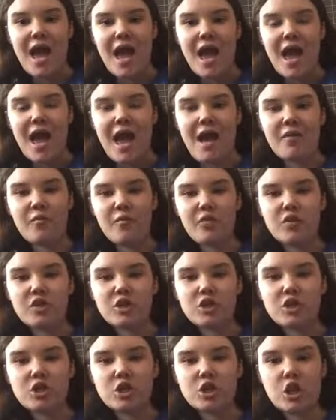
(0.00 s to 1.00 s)
And
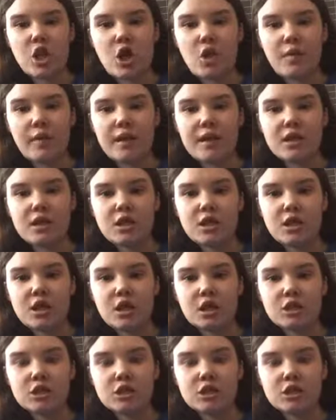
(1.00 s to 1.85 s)
wouldn't you know it?